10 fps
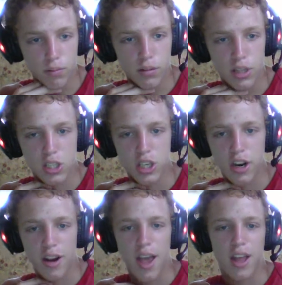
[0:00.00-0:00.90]
This
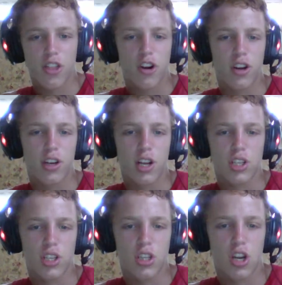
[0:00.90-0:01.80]
year he had
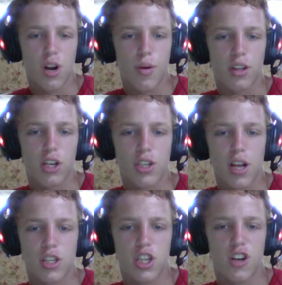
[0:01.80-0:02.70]
31
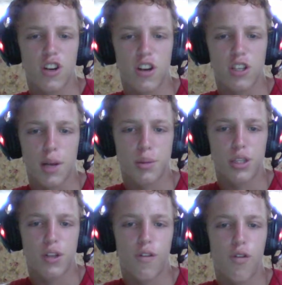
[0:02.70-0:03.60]
touchdowns, 13
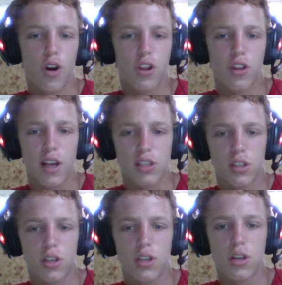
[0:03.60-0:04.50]
interceptions,
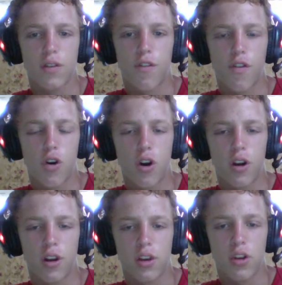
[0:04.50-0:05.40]

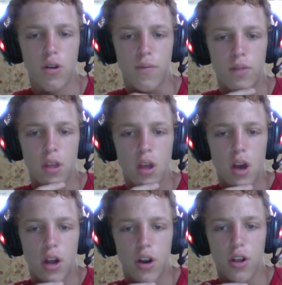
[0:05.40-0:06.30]

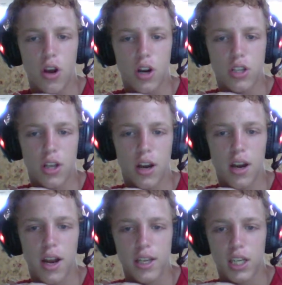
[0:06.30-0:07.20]
4,200 yards, and a
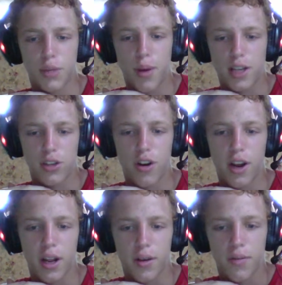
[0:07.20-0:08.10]
96 passing
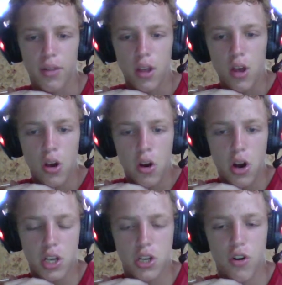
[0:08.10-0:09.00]
rating. On
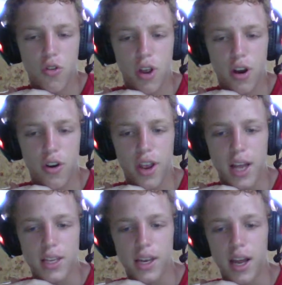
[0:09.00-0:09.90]
his career, he
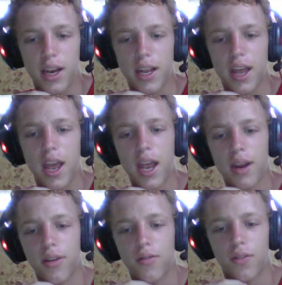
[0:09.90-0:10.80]
has a
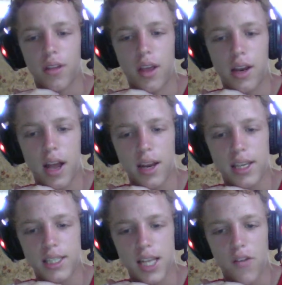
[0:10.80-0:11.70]

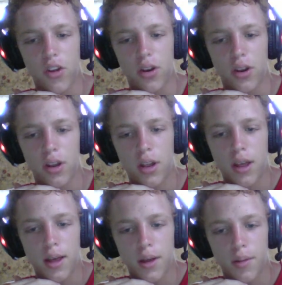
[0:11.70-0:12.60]

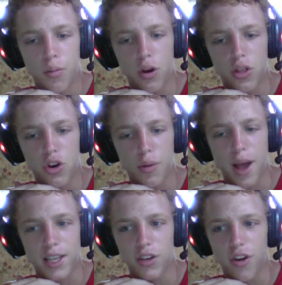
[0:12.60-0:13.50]
97.3
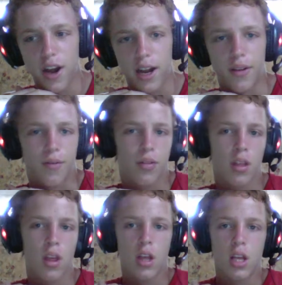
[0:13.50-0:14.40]
passing rating.
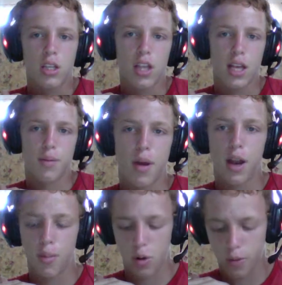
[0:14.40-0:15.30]
So that's
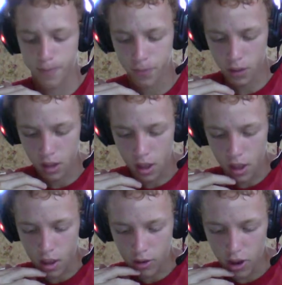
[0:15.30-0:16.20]
number
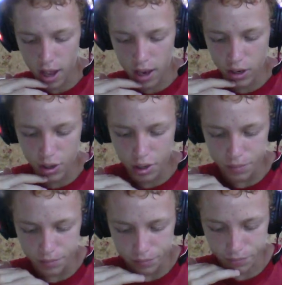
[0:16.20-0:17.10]
10.
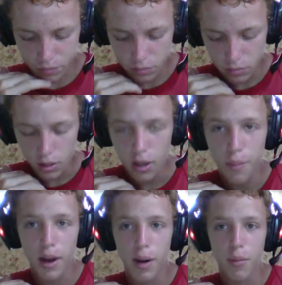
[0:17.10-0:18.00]

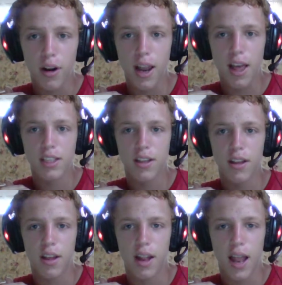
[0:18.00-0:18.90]
My number
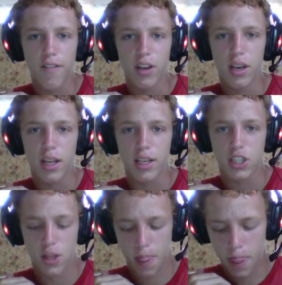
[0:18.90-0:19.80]
11
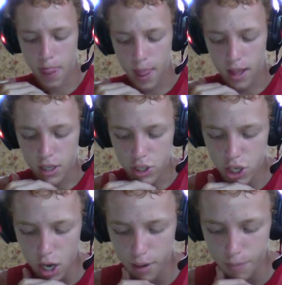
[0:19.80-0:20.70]
is
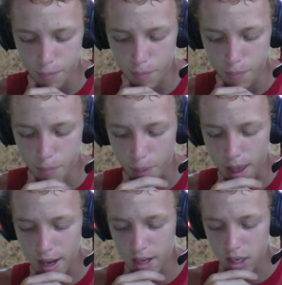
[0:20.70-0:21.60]
Chuck
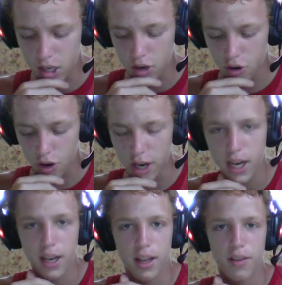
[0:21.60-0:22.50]
Bednarik.
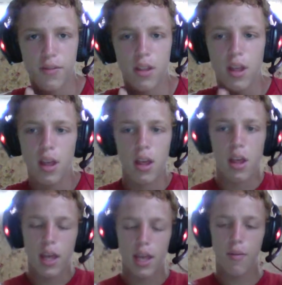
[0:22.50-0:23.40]

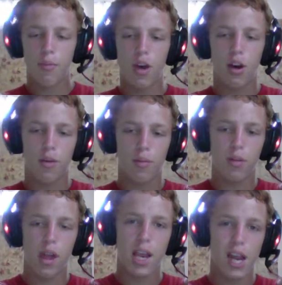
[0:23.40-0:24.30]

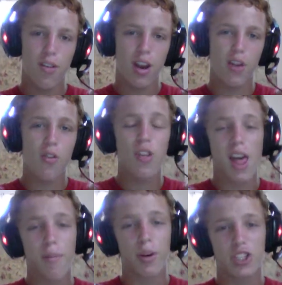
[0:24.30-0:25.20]
I don't really
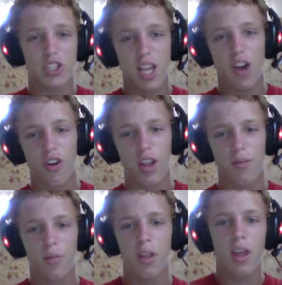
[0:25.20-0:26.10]
have much to say on him.
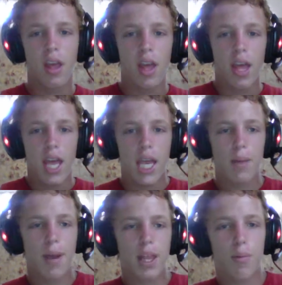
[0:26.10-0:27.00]
He
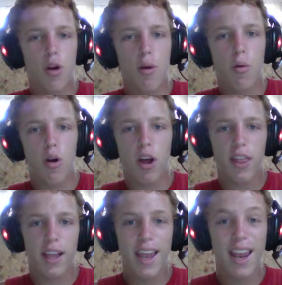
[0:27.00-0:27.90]
made the Pro Bowl, I
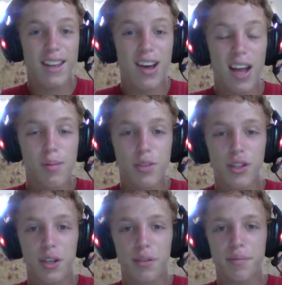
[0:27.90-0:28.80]
think, 8 times.
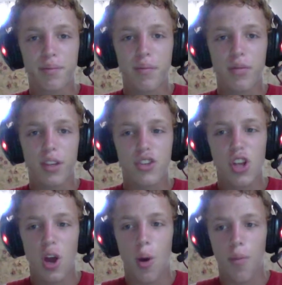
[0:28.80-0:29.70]

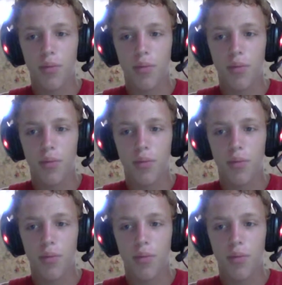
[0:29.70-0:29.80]
So